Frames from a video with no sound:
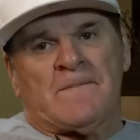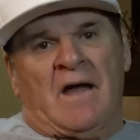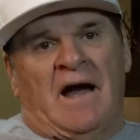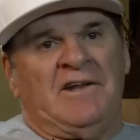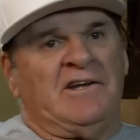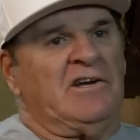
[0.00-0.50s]

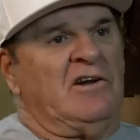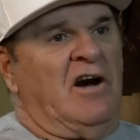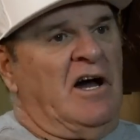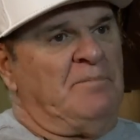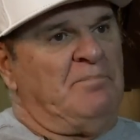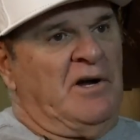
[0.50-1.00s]
I didn't get a
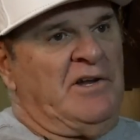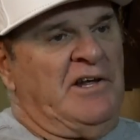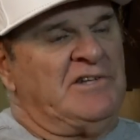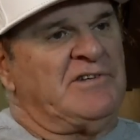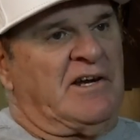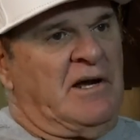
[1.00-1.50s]
lot of bunt
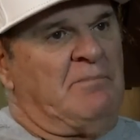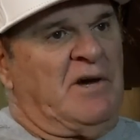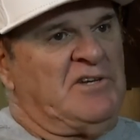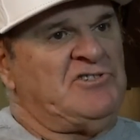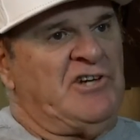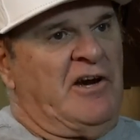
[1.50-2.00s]
hits. I got my
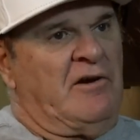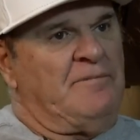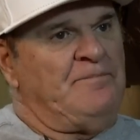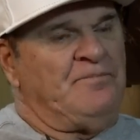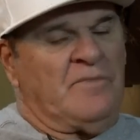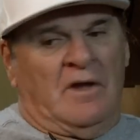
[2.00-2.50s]
share.
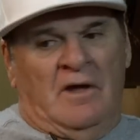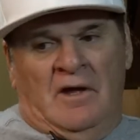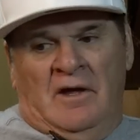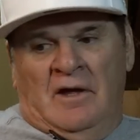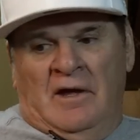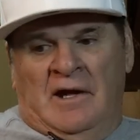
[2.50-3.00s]

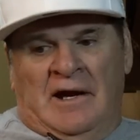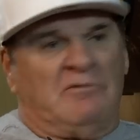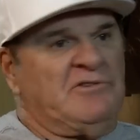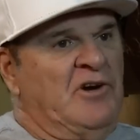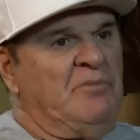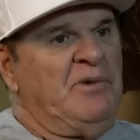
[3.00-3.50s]
And I
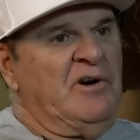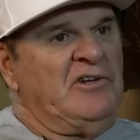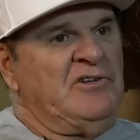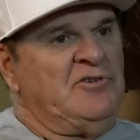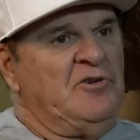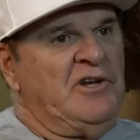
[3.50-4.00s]
would tell Billy
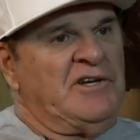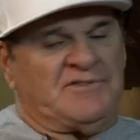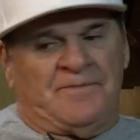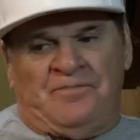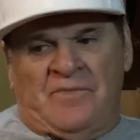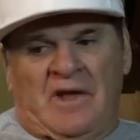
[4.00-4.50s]
to do this.
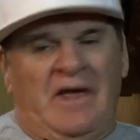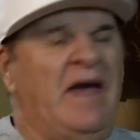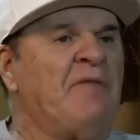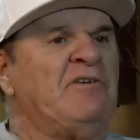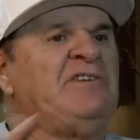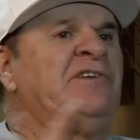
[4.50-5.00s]

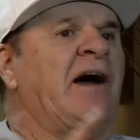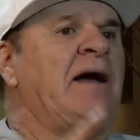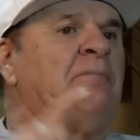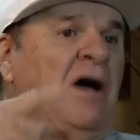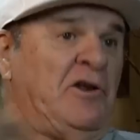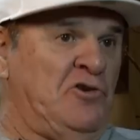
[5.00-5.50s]
Every
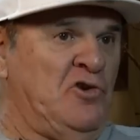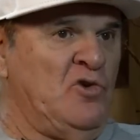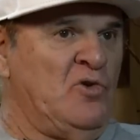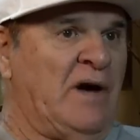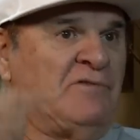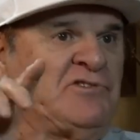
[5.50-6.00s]
time I
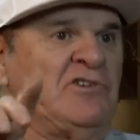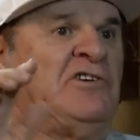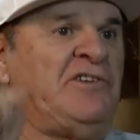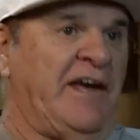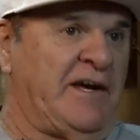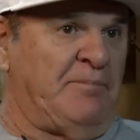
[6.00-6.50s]
knew I was going
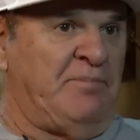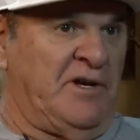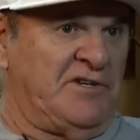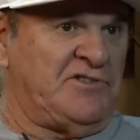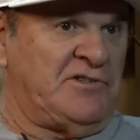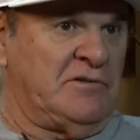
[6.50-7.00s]
to take a
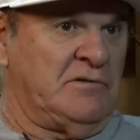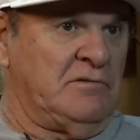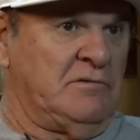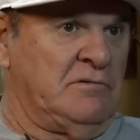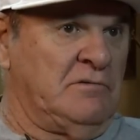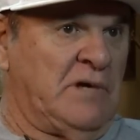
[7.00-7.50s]
pitch,
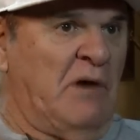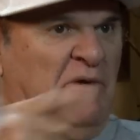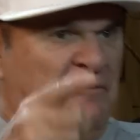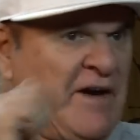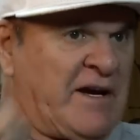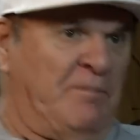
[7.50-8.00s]
I would
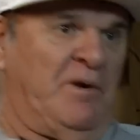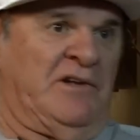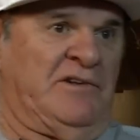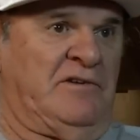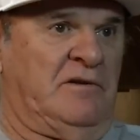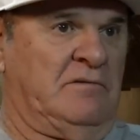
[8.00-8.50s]
fake a bunt.
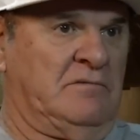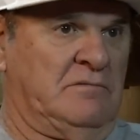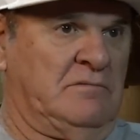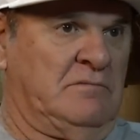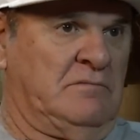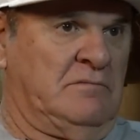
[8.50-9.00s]

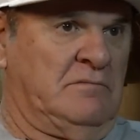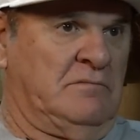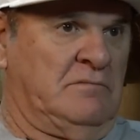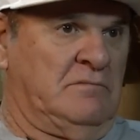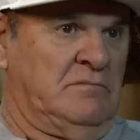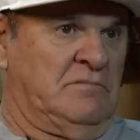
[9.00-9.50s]

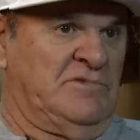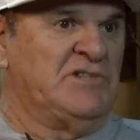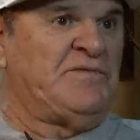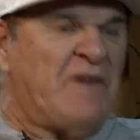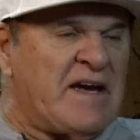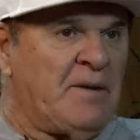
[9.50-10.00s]
Just
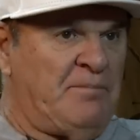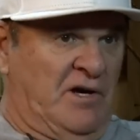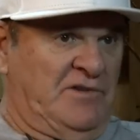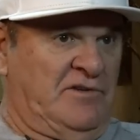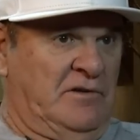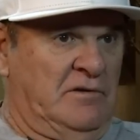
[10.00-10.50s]
fake a bunt.
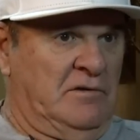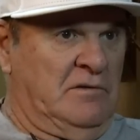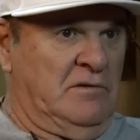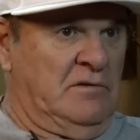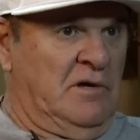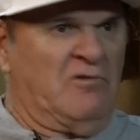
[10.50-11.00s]

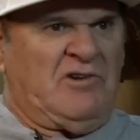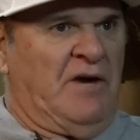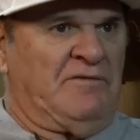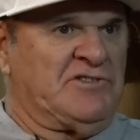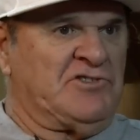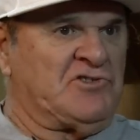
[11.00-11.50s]
I don't care if
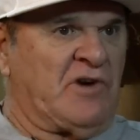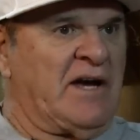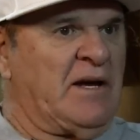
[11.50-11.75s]
it's a strike.